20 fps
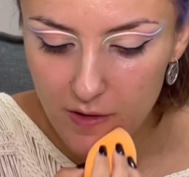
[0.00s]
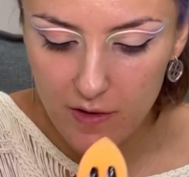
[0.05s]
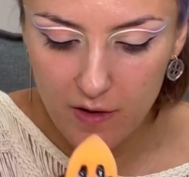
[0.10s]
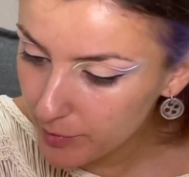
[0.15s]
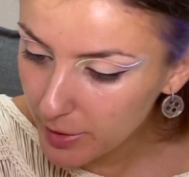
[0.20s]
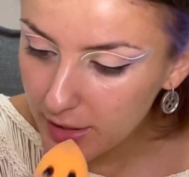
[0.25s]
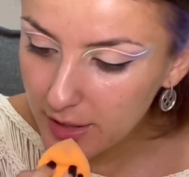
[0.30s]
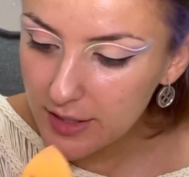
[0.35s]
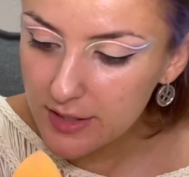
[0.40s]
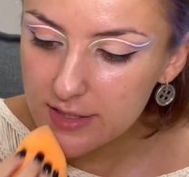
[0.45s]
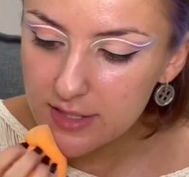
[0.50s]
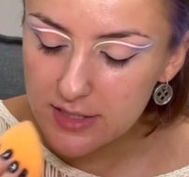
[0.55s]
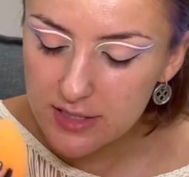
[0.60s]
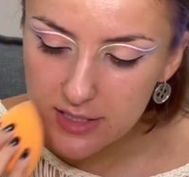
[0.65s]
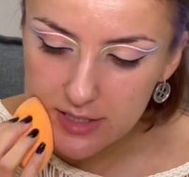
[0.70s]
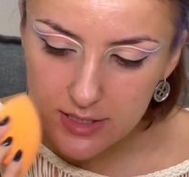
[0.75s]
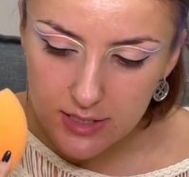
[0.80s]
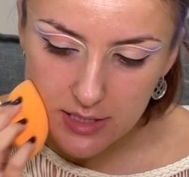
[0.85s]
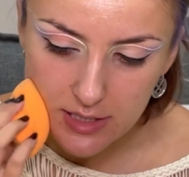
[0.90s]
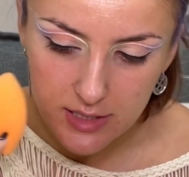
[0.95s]
Because
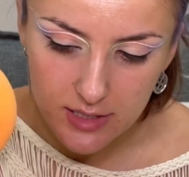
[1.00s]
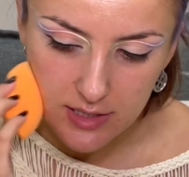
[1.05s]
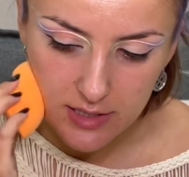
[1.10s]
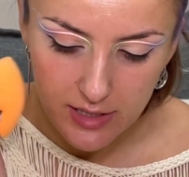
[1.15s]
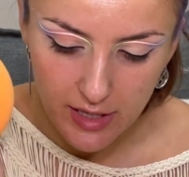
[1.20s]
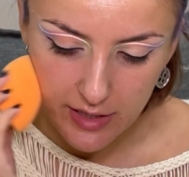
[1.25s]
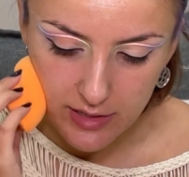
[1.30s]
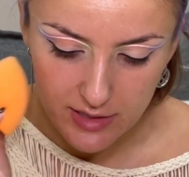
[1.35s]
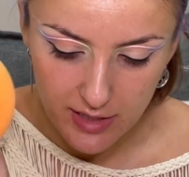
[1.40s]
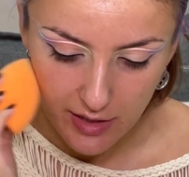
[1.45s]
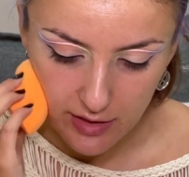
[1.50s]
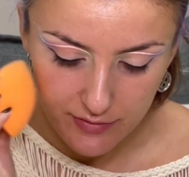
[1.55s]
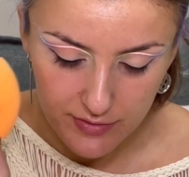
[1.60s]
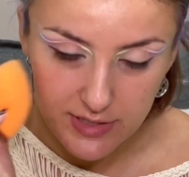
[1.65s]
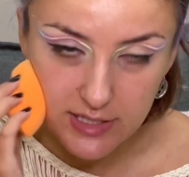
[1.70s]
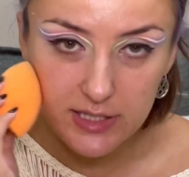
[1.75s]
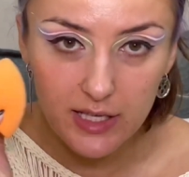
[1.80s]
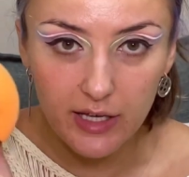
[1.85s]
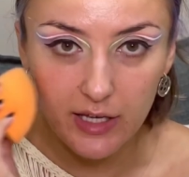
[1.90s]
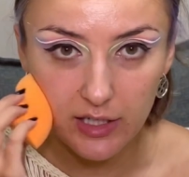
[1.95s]
this is, as I've
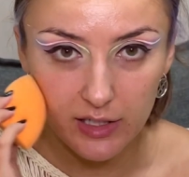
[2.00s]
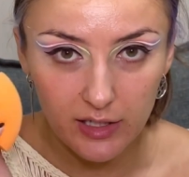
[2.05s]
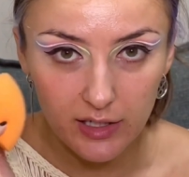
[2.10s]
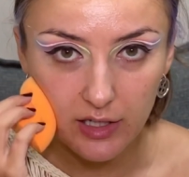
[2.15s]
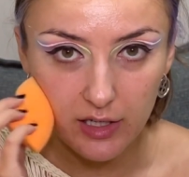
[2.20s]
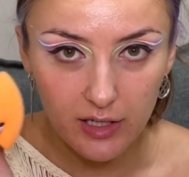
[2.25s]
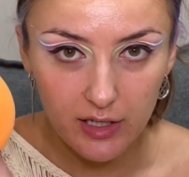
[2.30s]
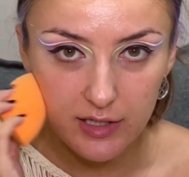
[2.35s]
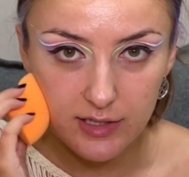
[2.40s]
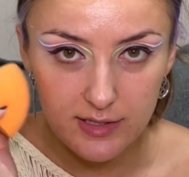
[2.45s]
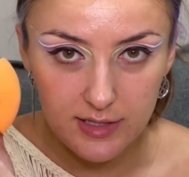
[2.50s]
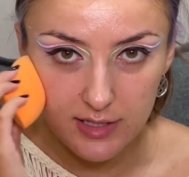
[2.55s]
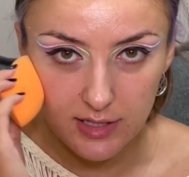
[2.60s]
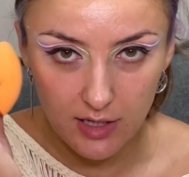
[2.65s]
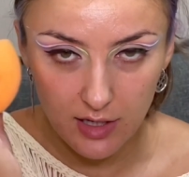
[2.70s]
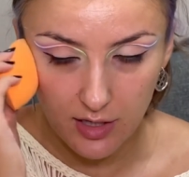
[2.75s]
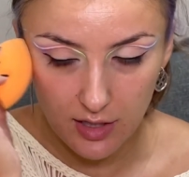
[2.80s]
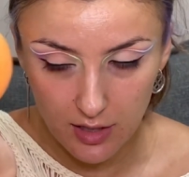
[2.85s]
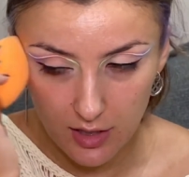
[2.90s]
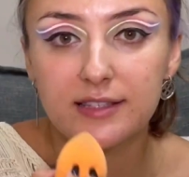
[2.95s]
said, it's
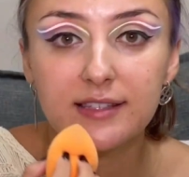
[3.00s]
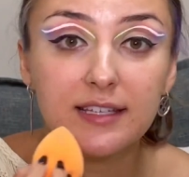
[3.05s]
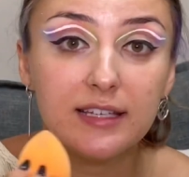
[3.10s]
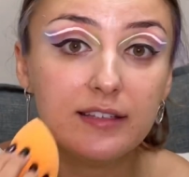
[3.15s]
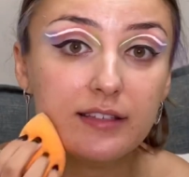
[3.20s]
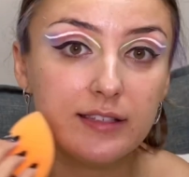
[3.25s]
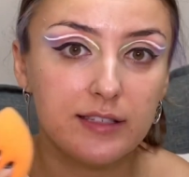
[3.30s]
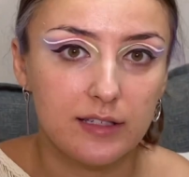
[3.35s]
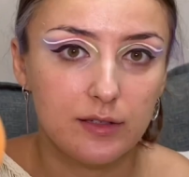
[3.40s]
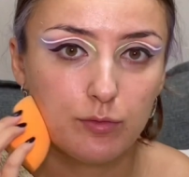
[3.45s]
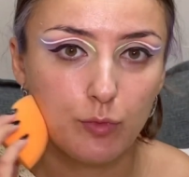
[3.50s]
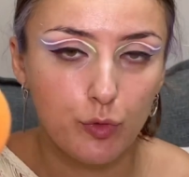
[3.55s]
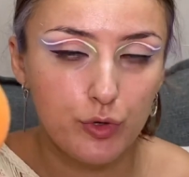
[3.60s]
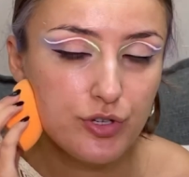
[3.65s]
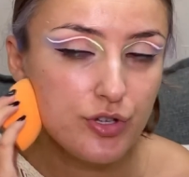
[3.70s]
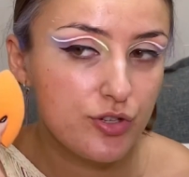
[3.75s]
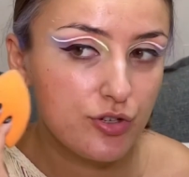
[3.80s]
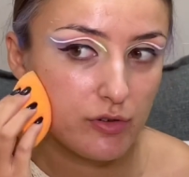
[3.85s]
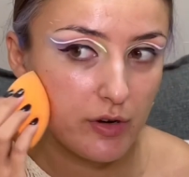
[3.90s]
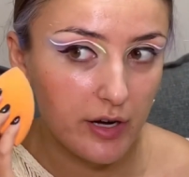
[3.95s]
a tinted
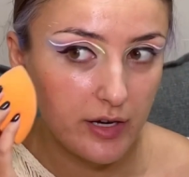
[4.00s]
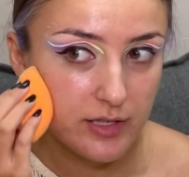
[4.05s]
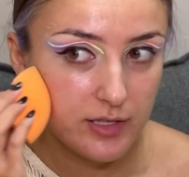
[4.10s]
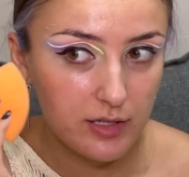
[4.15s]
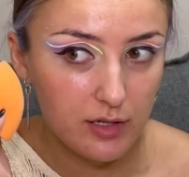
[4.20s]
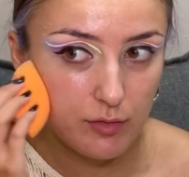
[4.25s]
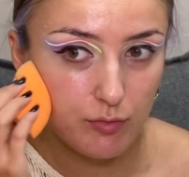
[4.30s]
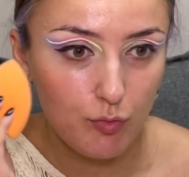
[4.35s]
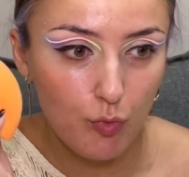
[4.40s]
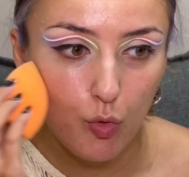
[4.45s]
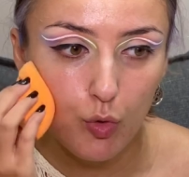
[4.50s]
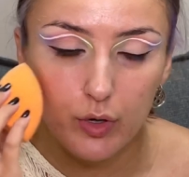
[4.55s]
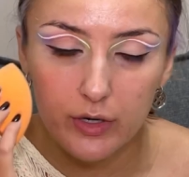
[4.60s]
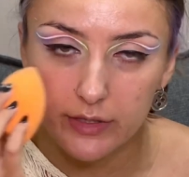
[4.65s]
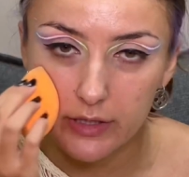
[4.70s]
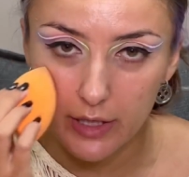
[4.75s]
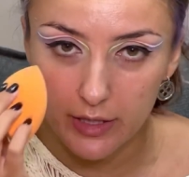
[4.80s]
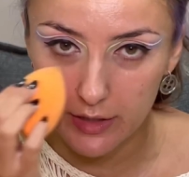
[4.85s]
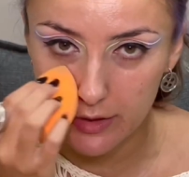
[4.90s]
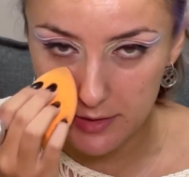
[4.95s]
moisturizer more
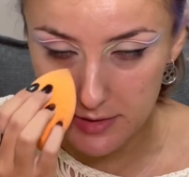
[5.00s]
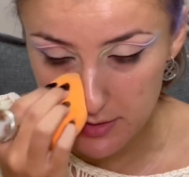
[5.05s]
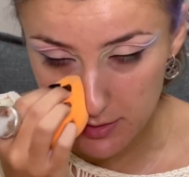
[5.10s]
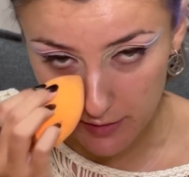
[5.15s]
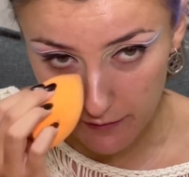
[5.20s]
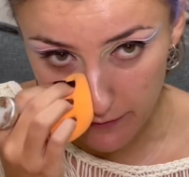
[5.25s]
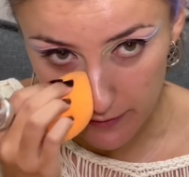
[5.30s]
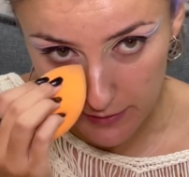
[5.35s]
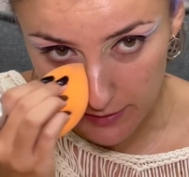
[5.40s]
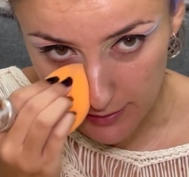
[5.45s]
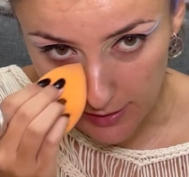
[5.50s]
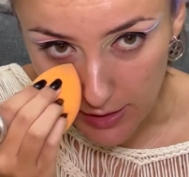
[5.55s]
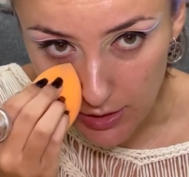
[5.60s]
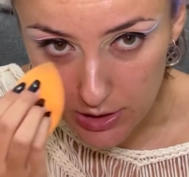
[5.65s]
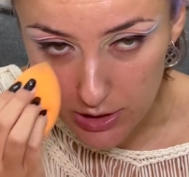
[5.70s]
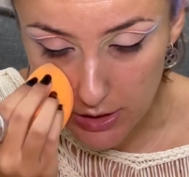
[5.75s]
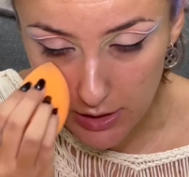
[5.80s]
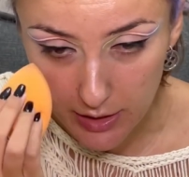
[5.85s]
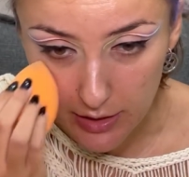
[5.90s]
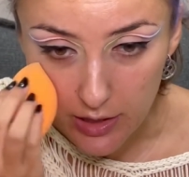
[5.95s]
than it's a
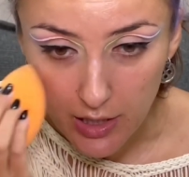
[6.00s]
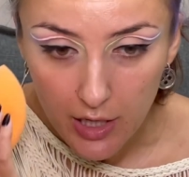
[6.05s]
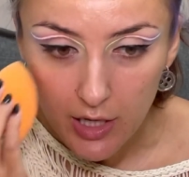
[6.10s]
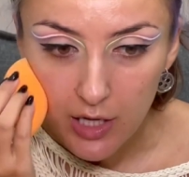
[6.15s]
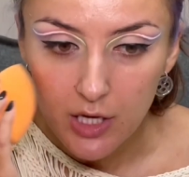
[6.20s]
foundation.